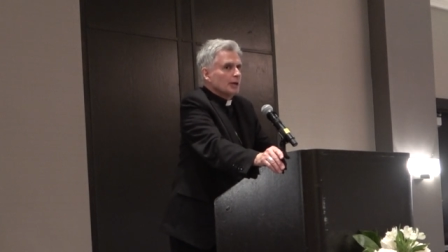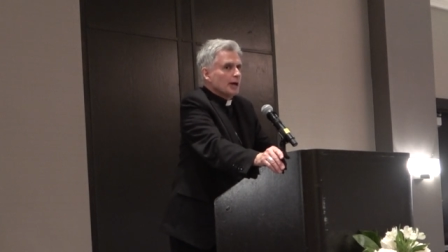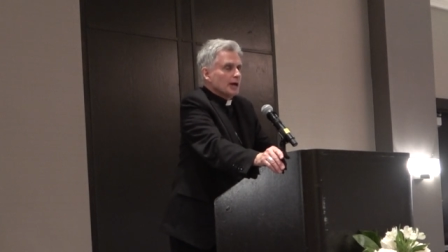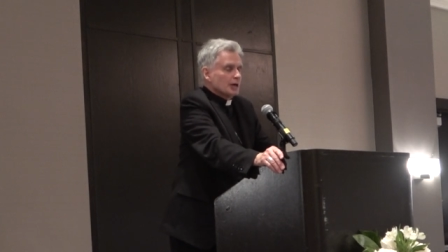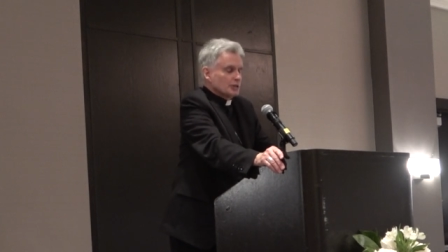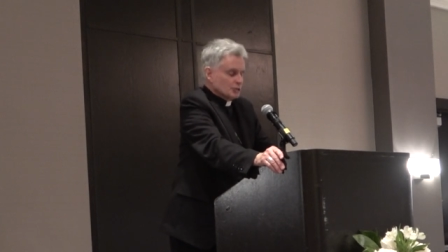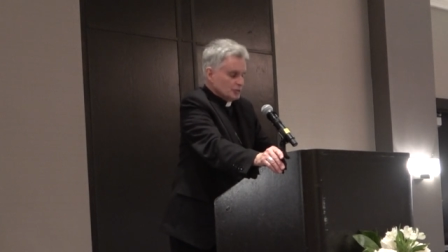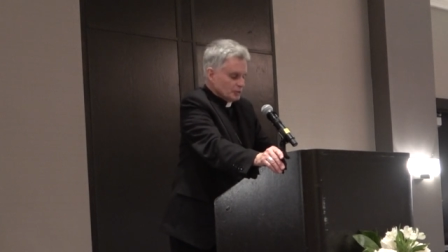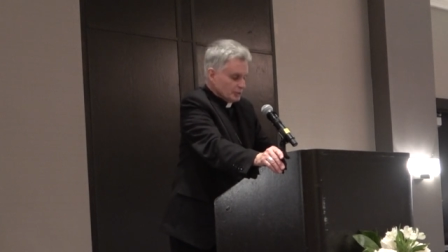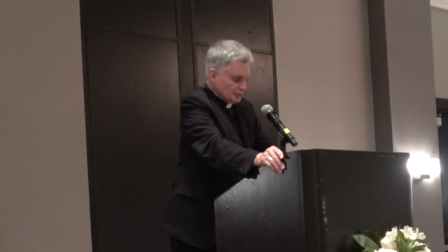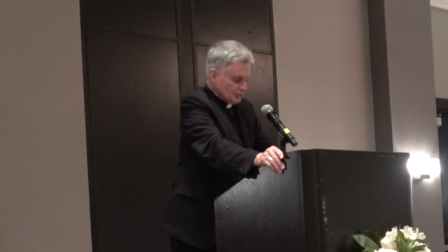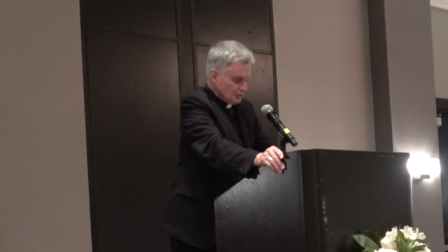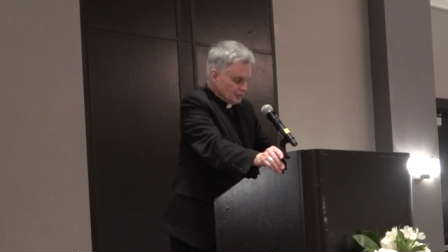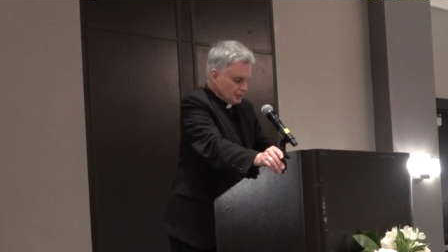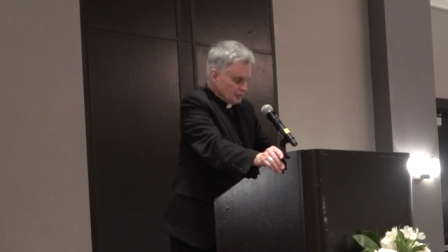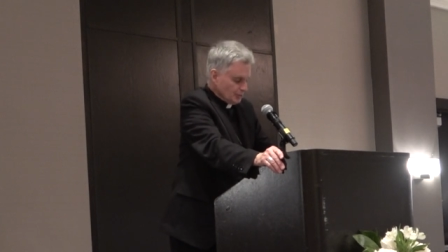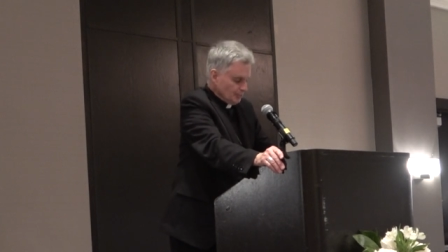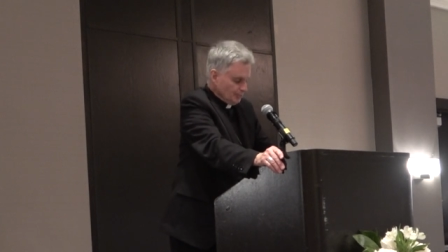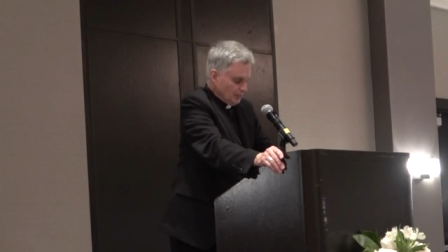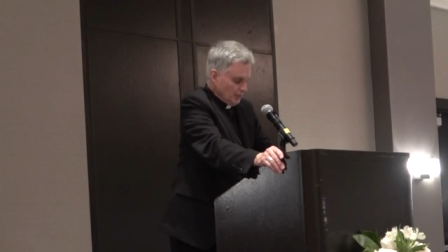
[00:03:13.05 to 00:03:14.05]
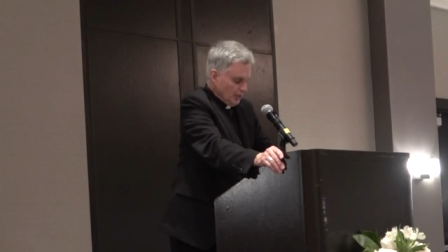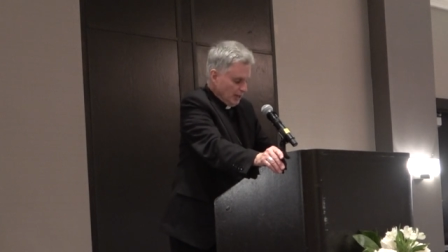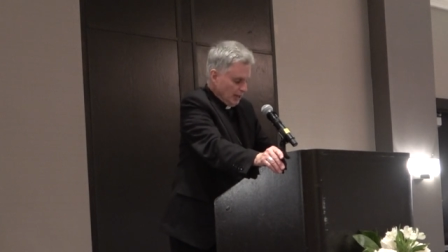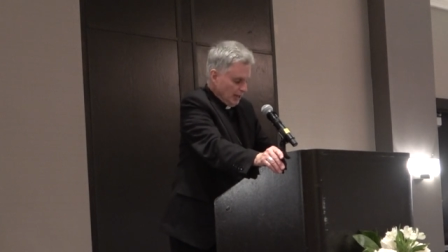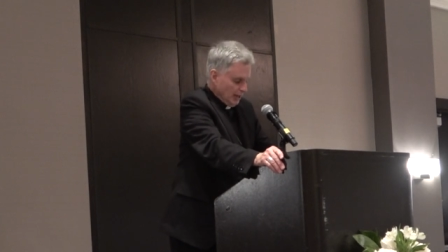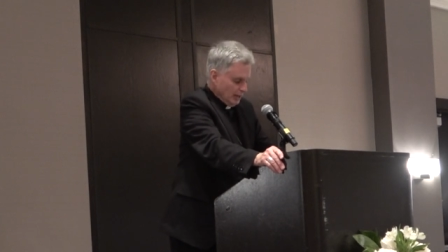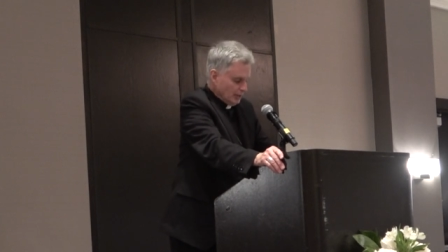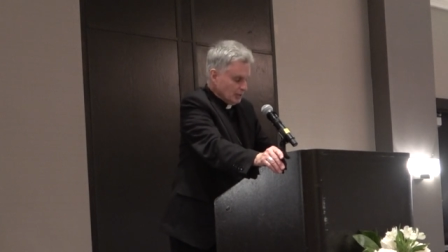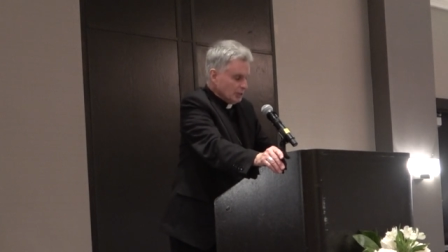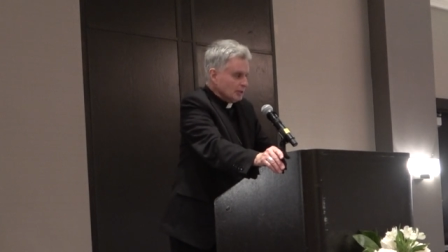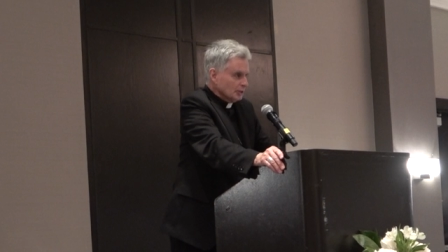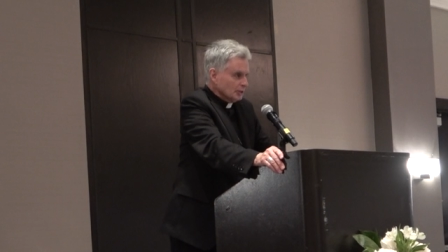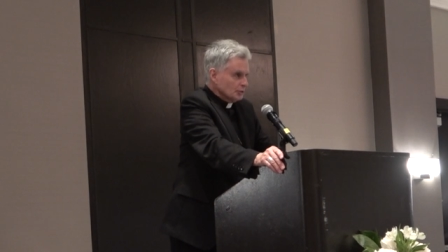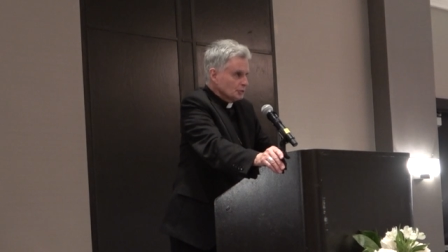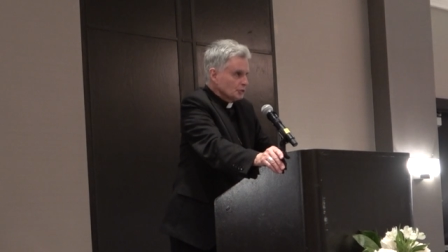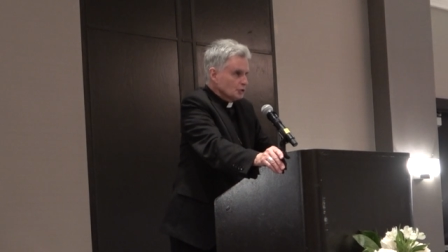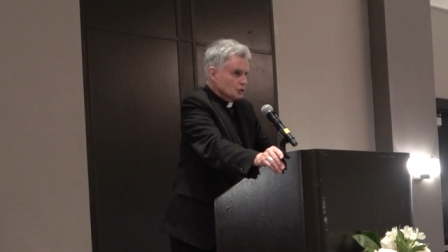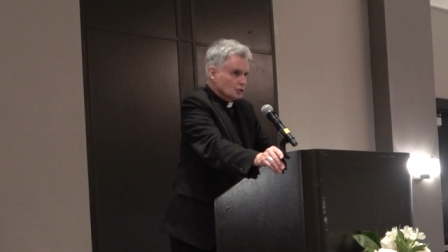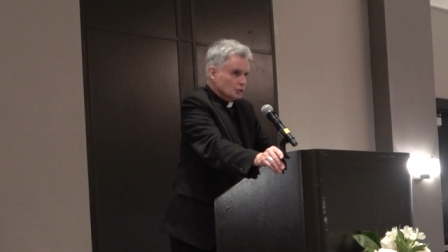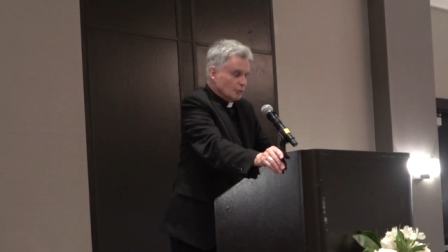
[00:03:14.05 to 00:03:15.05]
excellence and
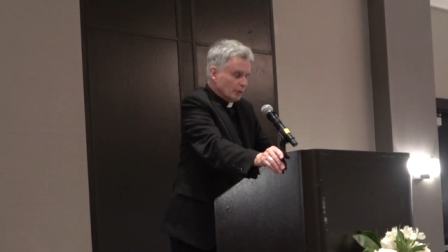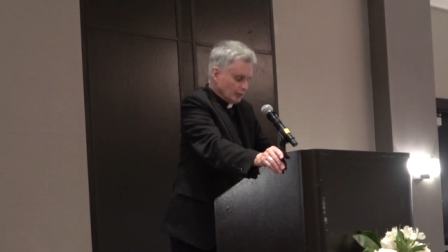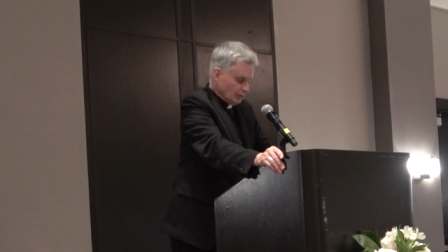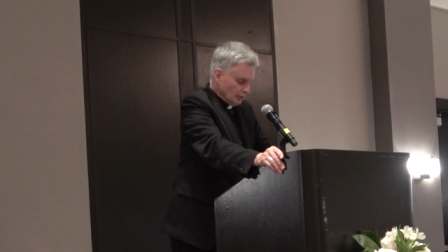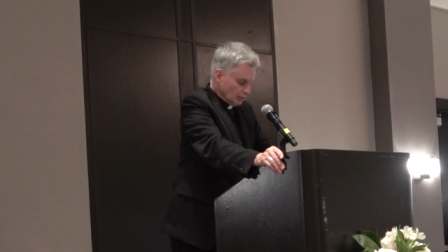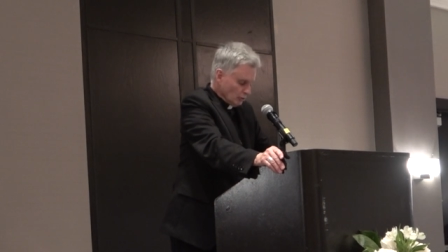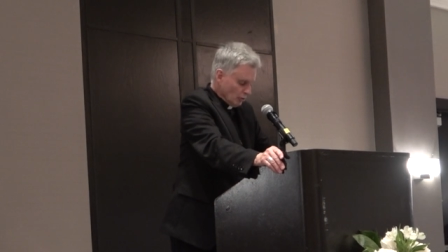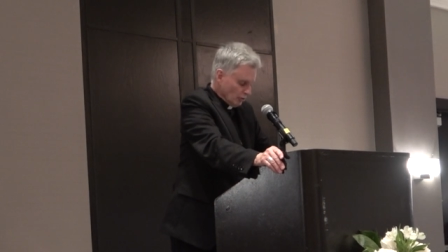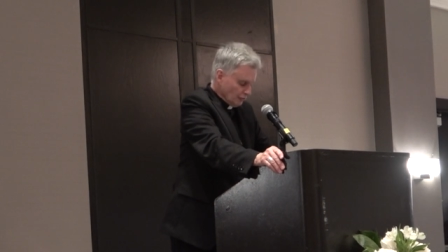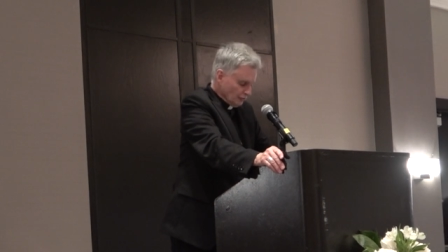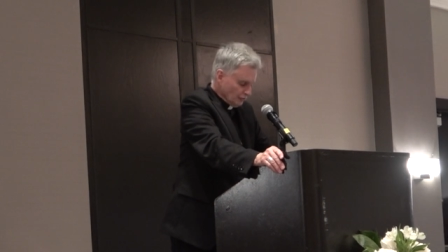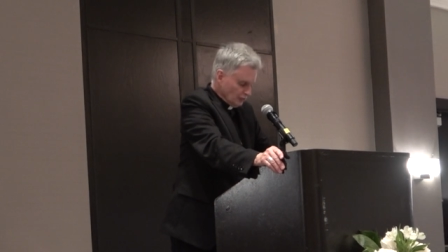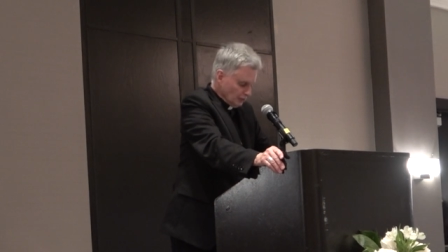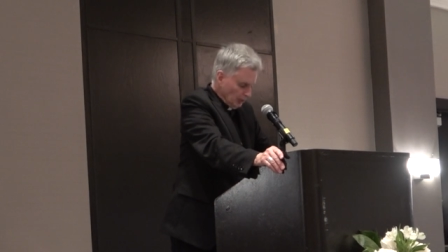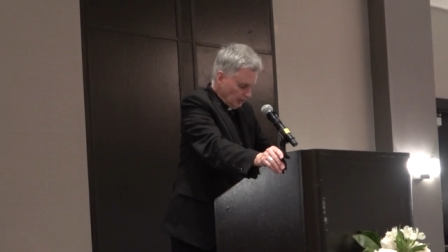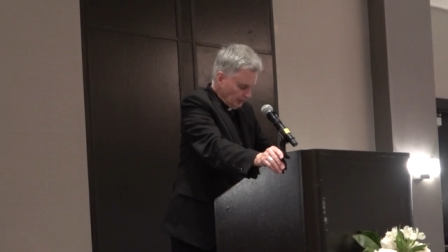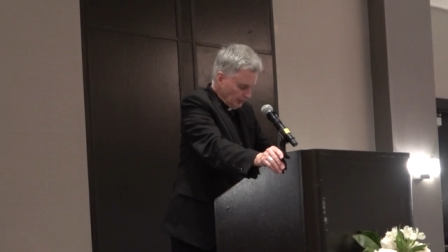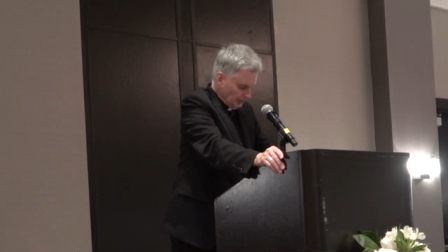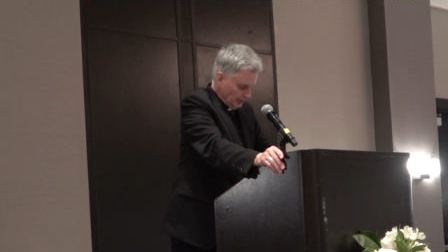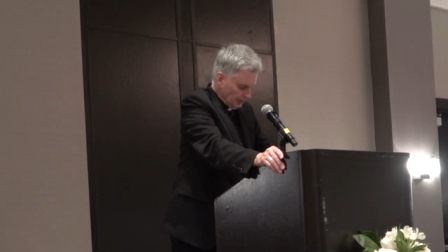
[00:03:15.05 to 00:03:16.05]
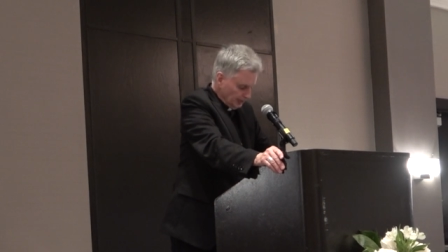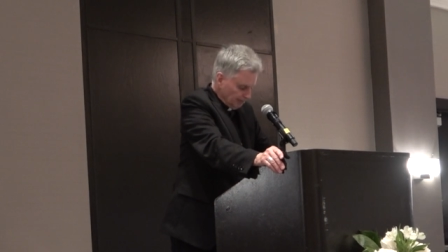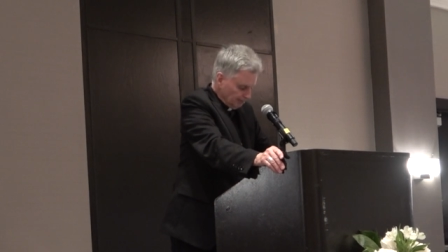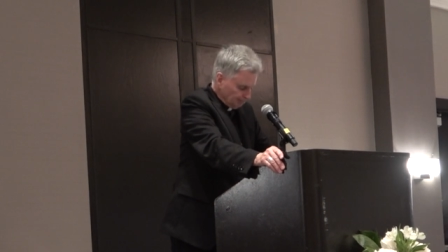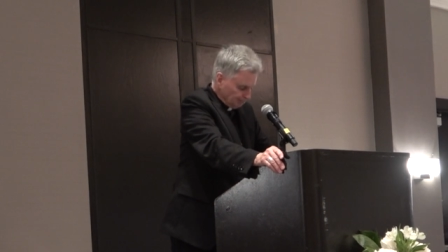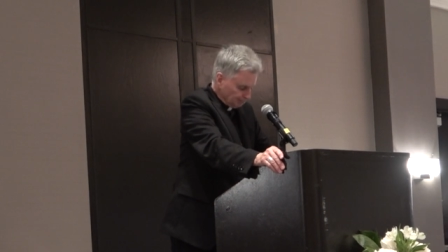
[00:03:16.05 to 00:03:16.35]
to strengthen our fidelity.